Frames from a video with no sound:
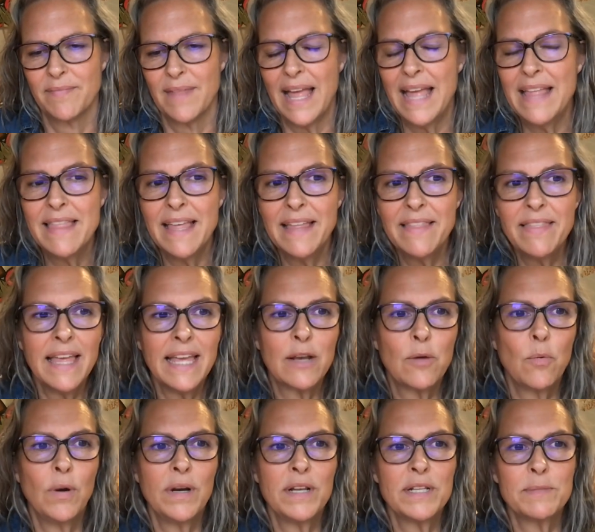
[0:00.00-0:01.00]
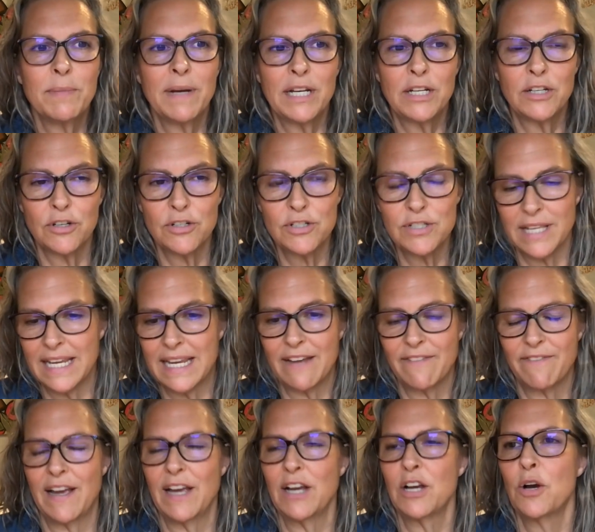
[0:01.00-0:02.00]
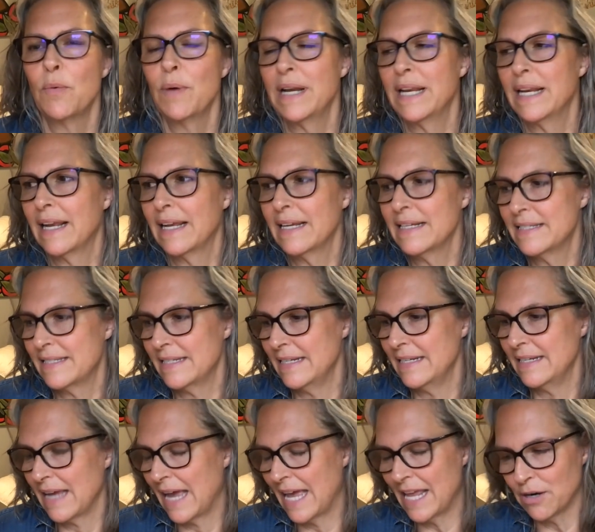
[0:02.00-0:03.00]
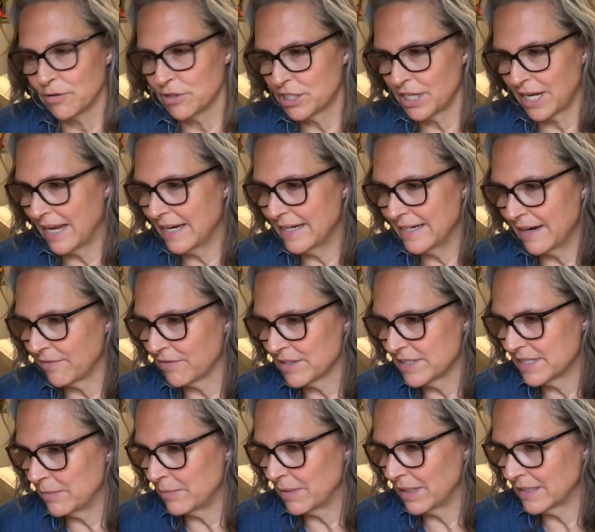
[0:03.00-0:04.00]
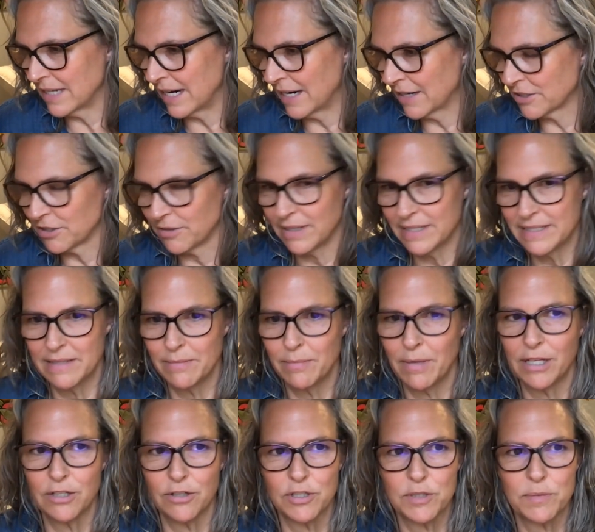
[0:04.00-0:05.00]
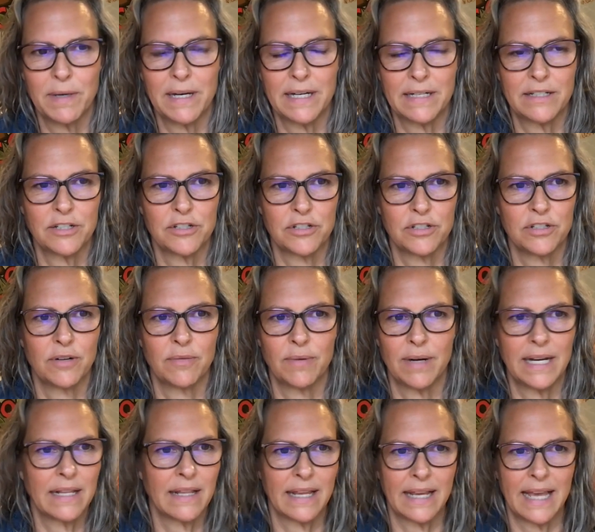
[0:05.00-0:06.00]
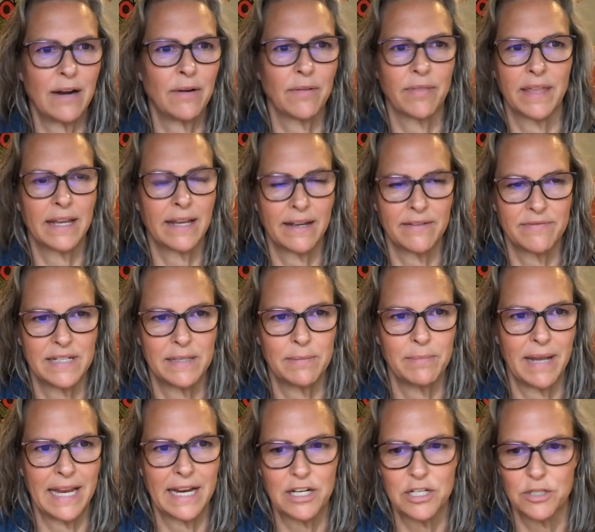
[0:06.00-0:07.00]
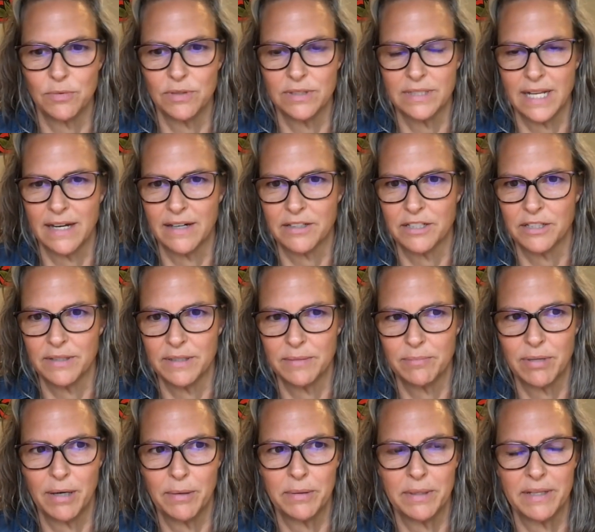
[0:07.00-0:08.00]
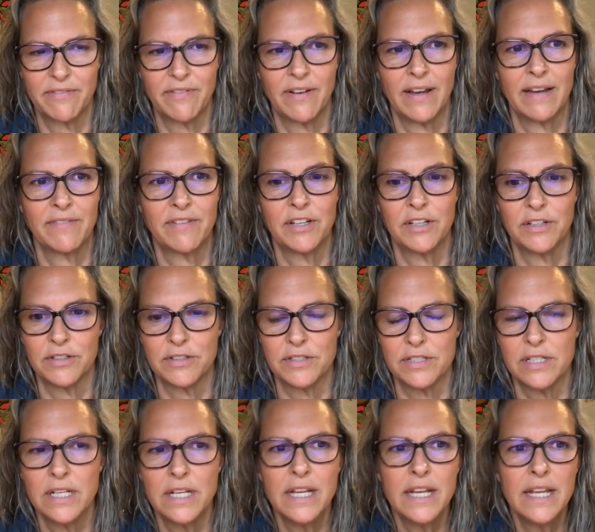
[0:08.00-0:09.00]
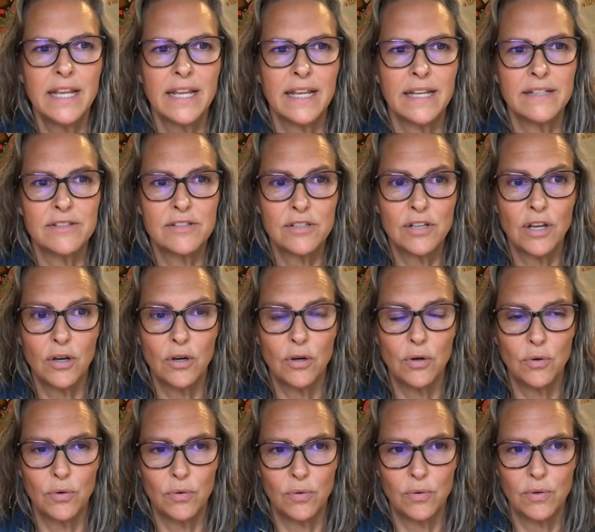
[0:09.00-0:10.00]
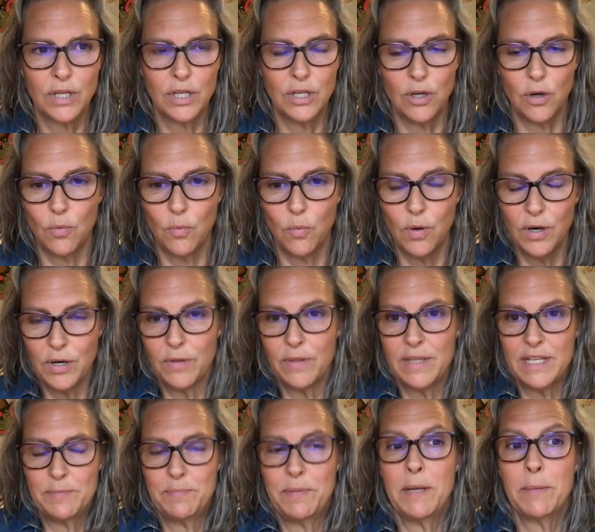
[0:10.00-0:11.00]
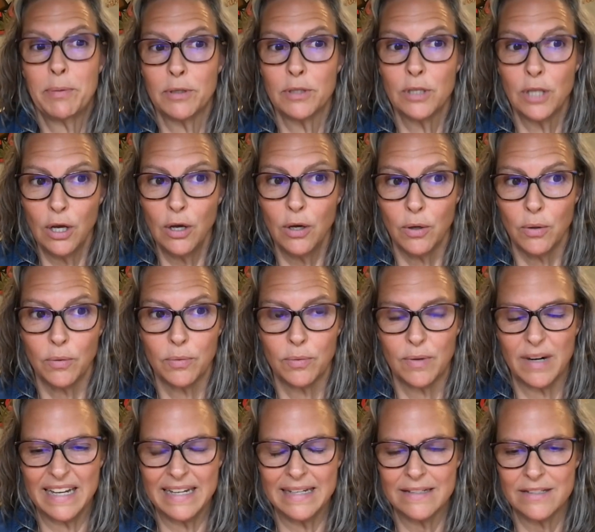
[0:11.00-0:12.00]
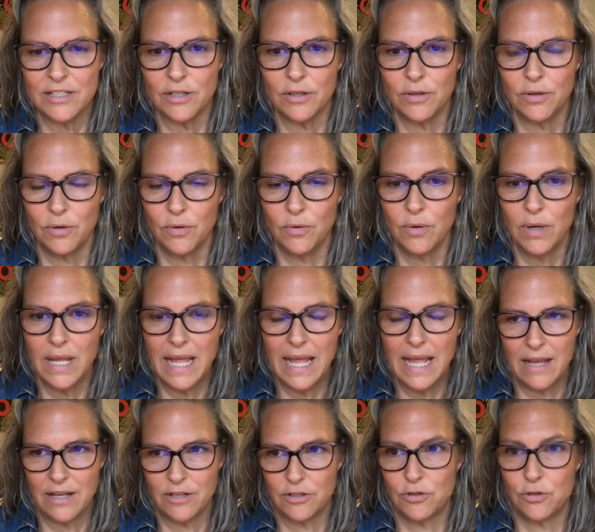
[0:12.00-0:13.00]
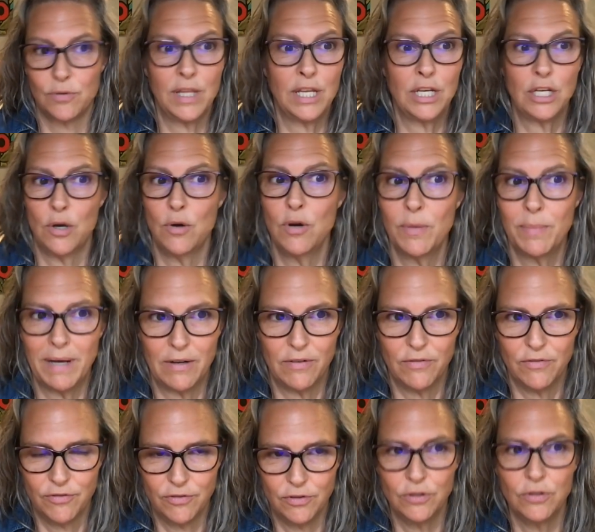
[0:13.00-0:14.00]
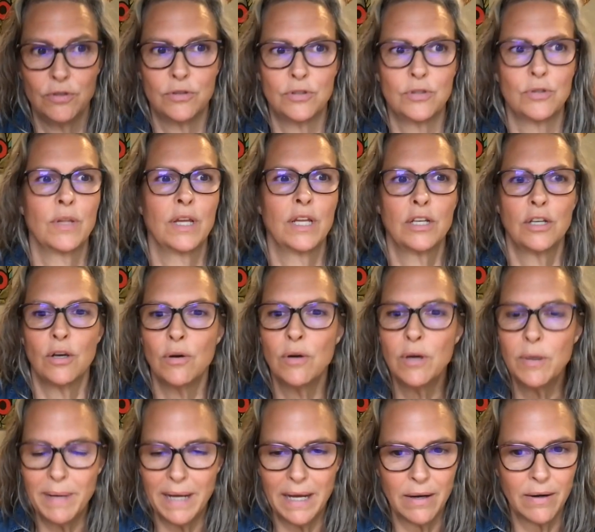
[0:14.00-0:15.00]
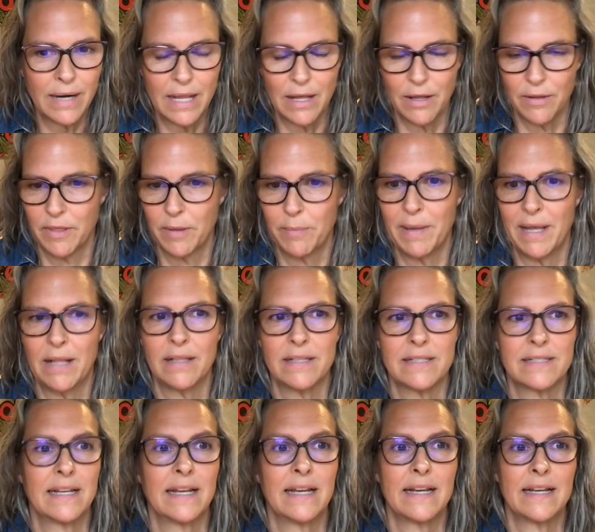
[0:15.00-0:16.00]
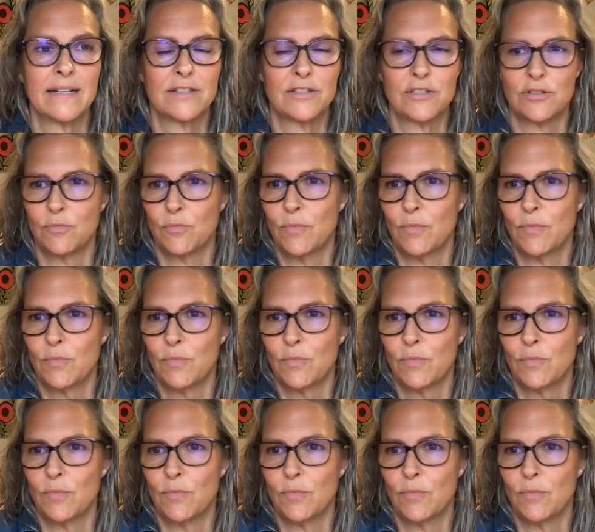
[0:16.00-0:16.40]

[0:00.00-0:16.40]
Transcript: And then, like, what is my nurse, like, if I go in and I never see my doctor, I see my nurse practitioner, right? Like, I don't think I've seen my actual doctor in probably 5 years. And so, what do these people know, right? So do they know about food? Do they know about healthy, balanced diets?